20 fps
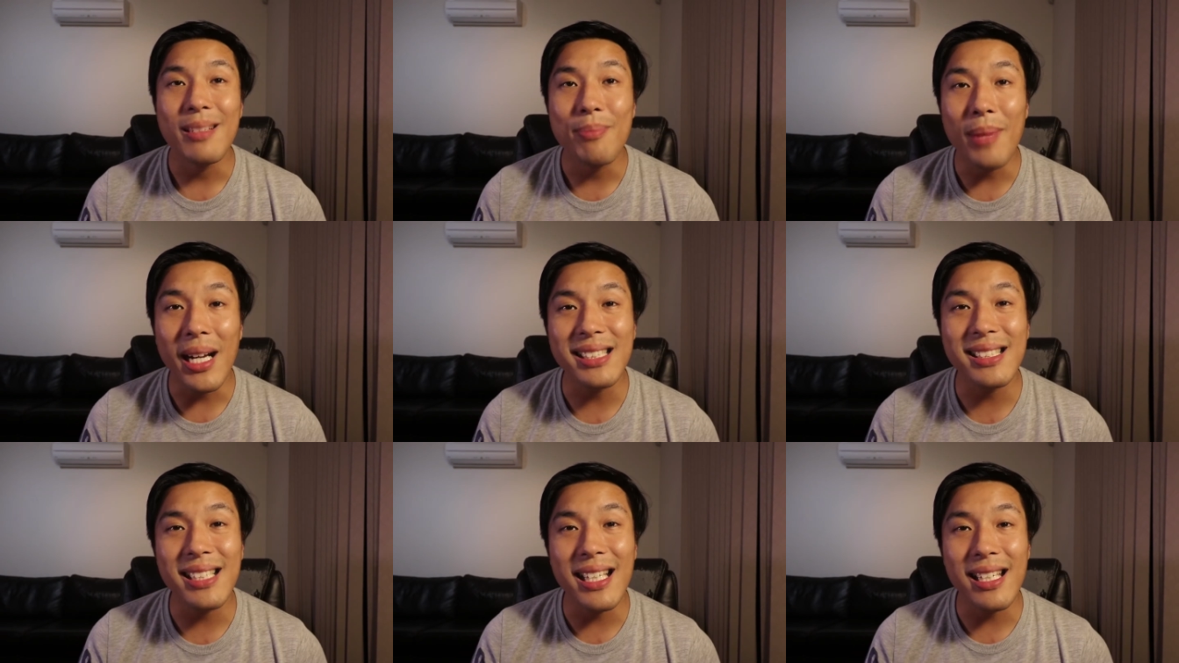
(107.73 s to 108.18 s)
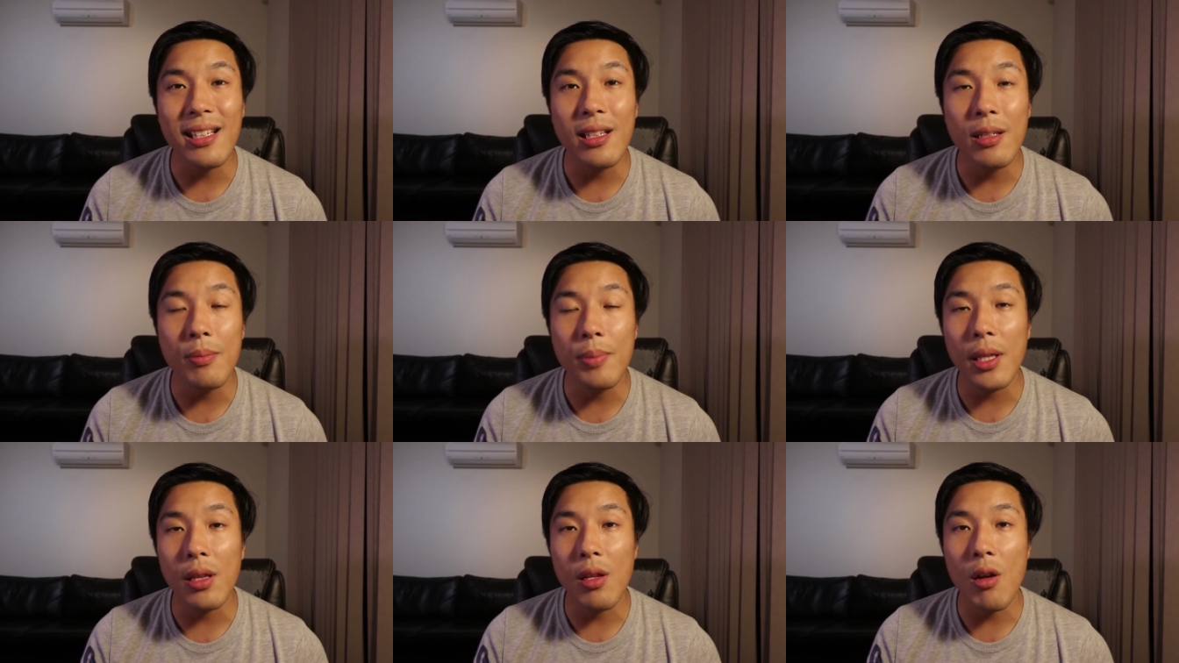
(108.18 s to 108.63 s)
It might take a
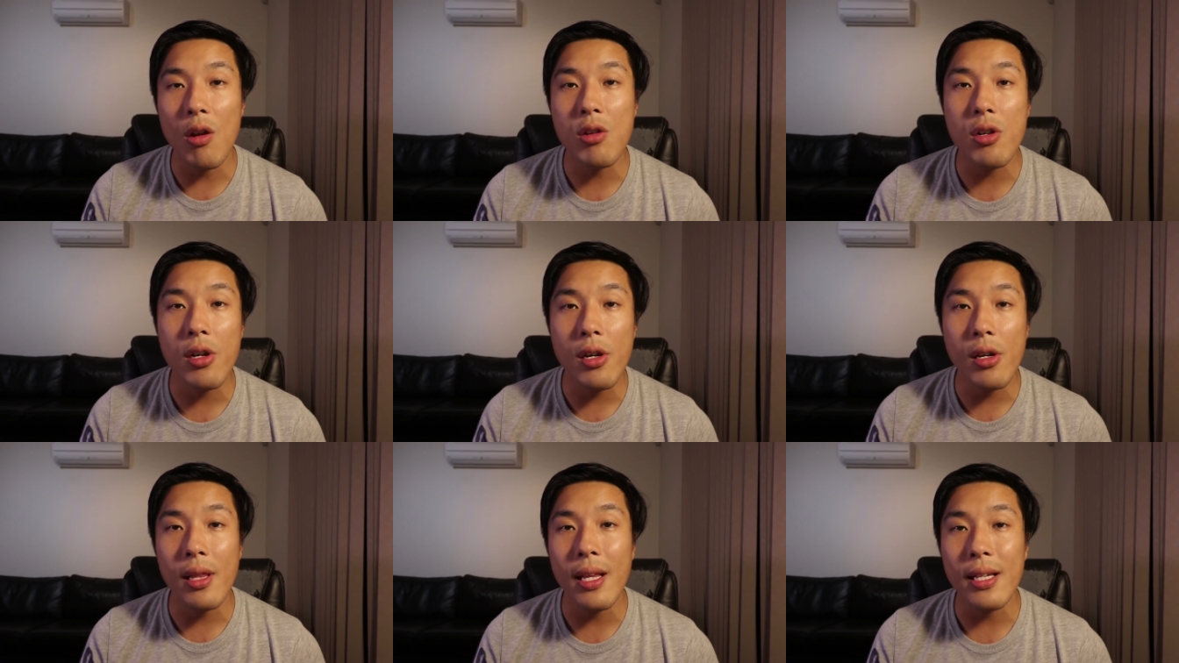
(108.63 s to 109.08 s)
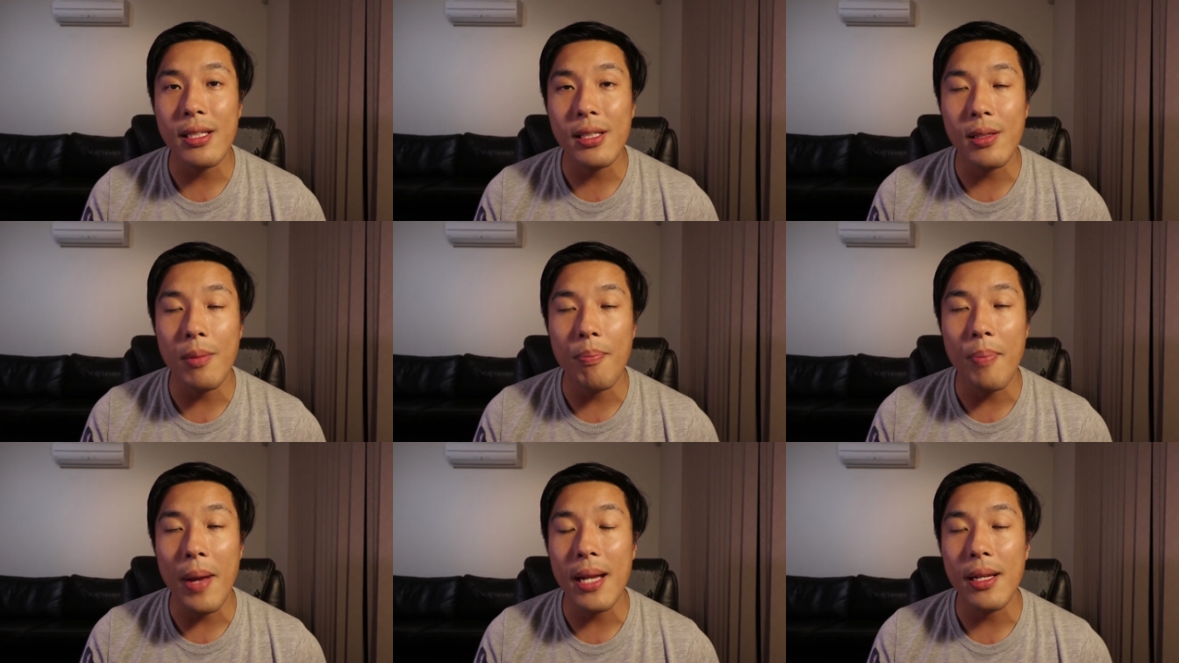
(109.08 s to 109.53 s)
little bit longer or less
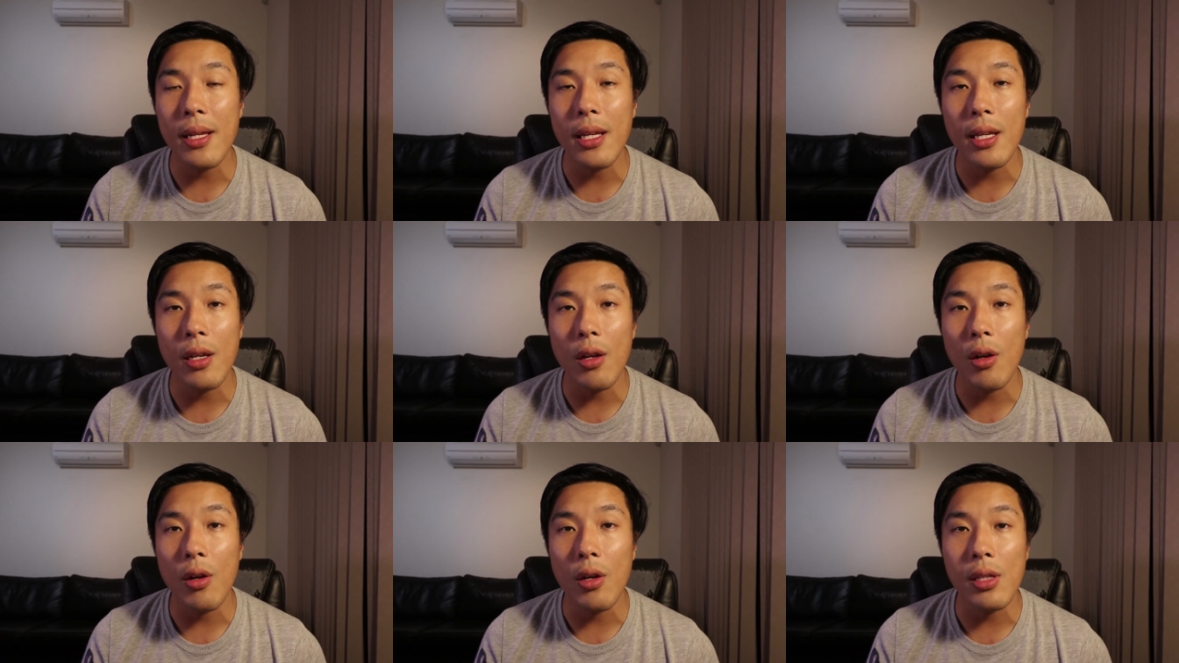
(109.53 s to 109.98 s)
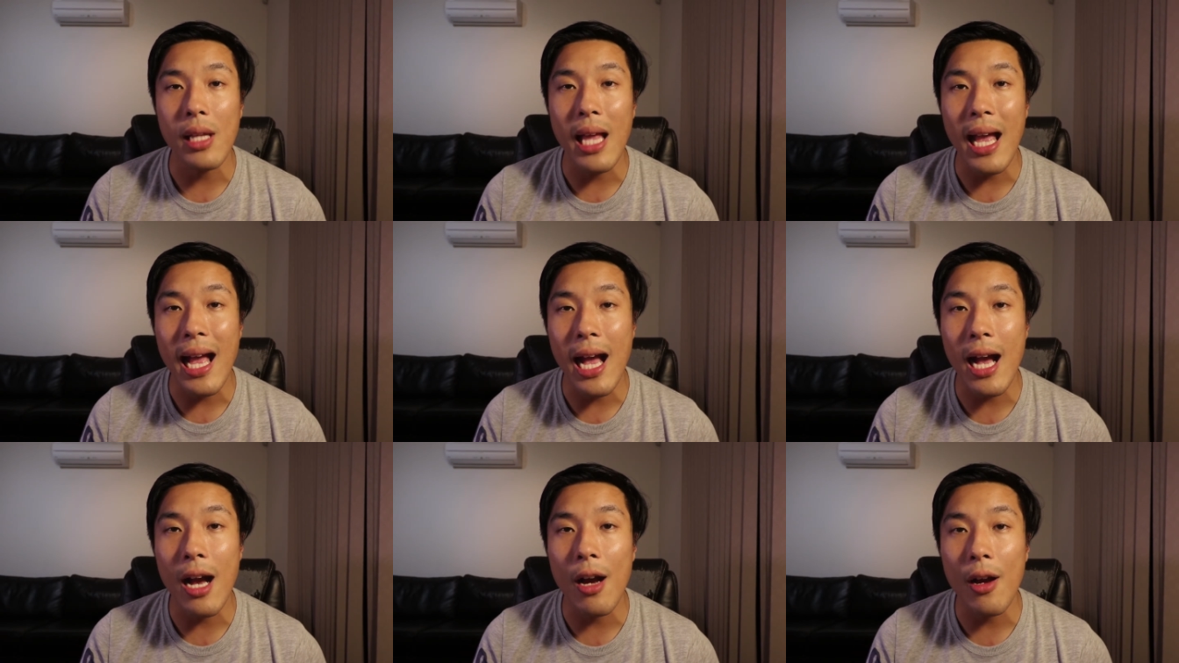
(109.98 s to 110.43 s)
depending on
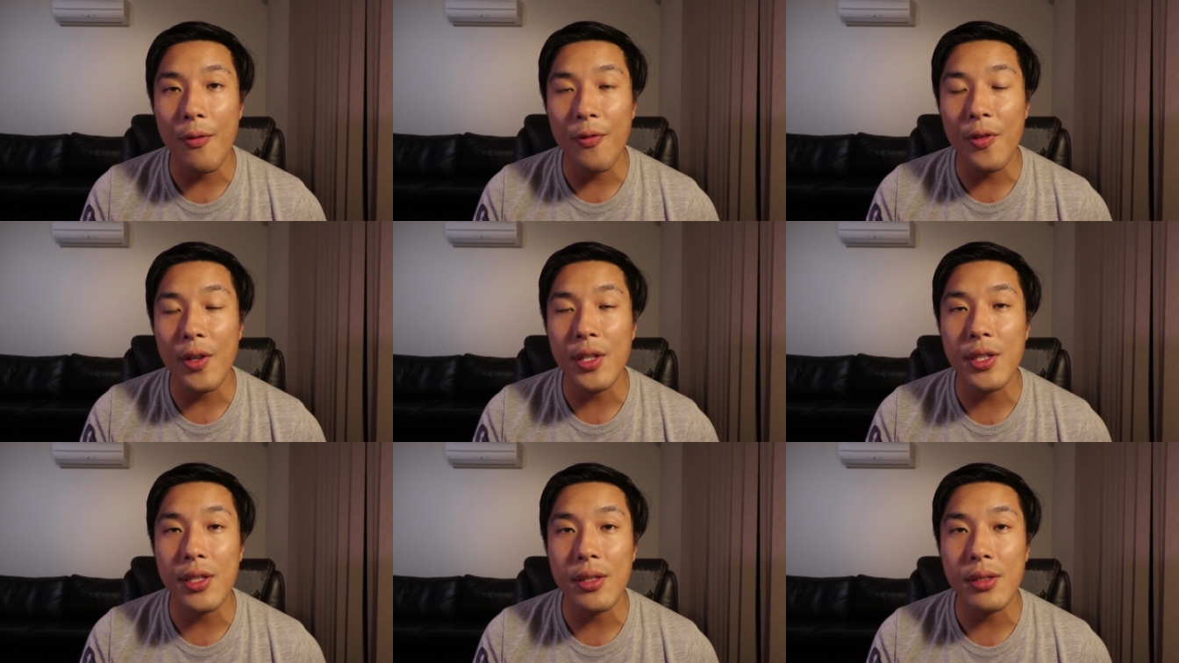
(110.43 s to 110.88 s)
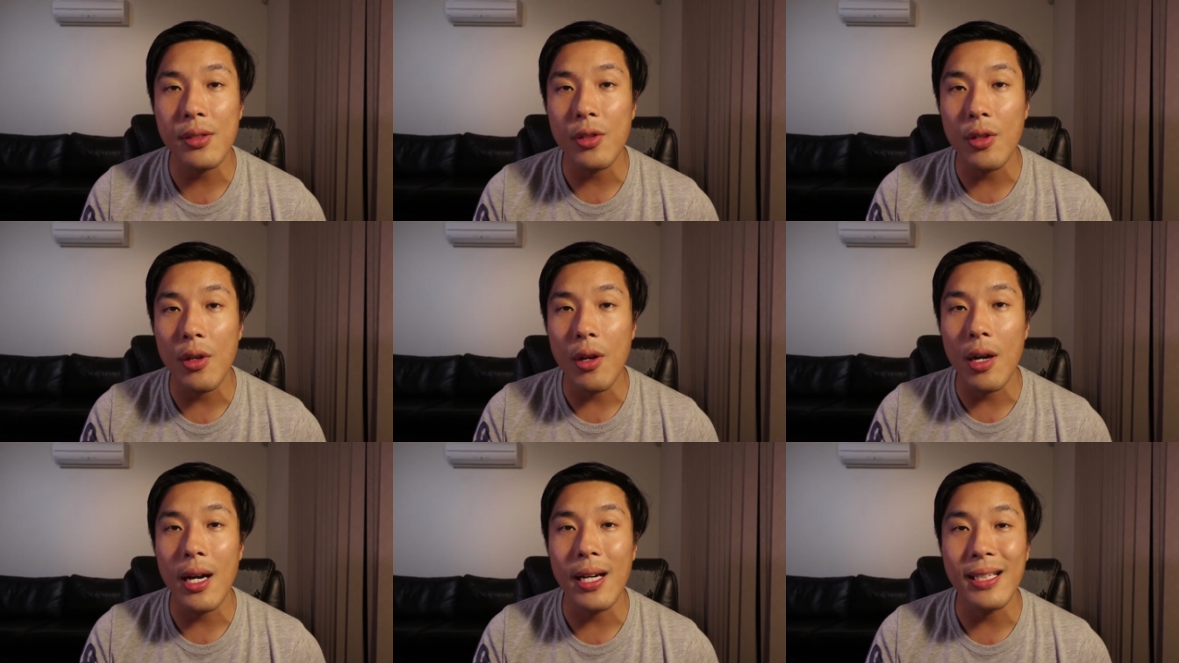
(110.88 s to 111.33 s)
how efficient
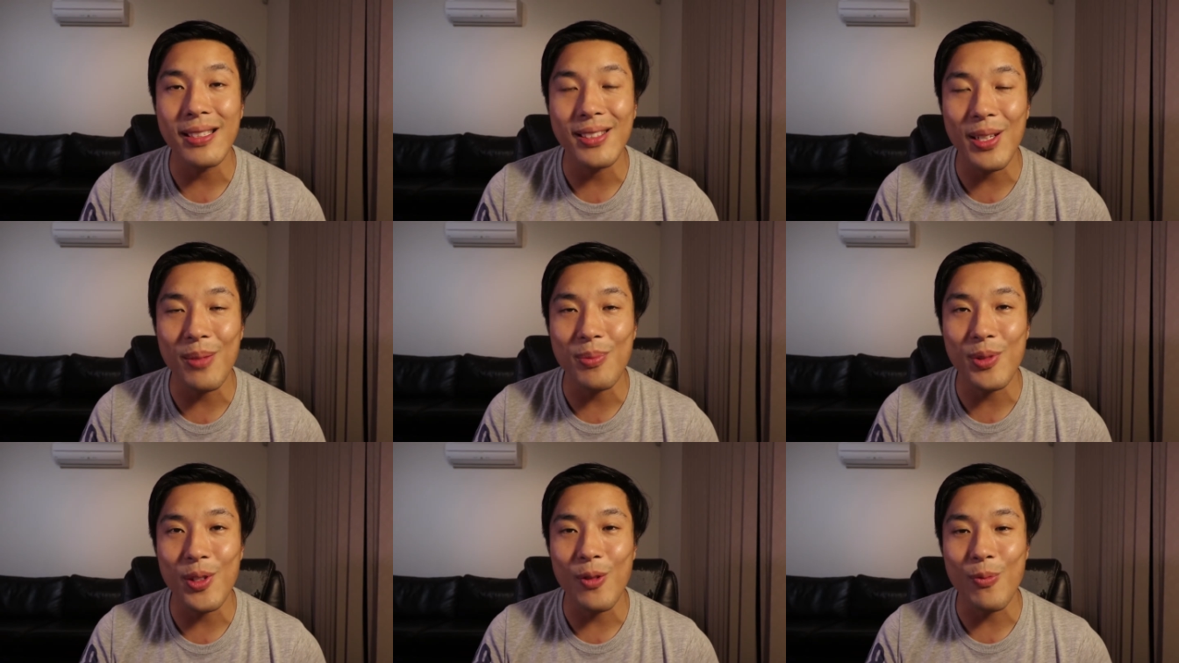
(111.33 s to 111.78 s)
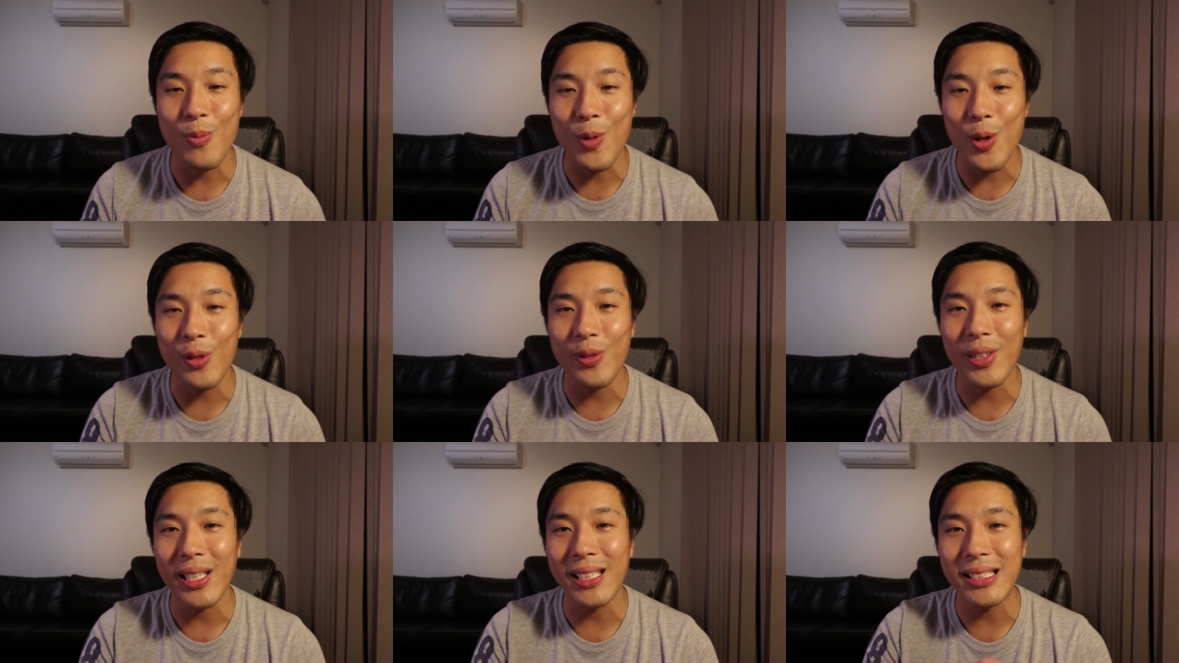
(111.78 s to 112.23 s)
you are in terms of
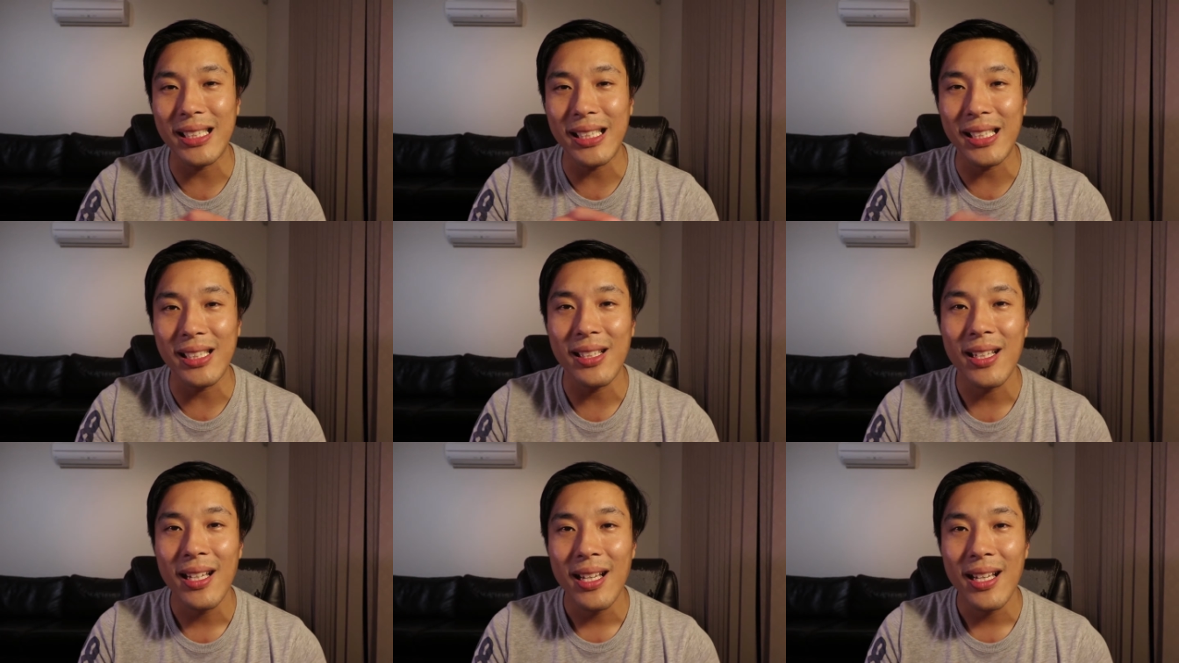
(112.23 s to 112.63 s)
moving the,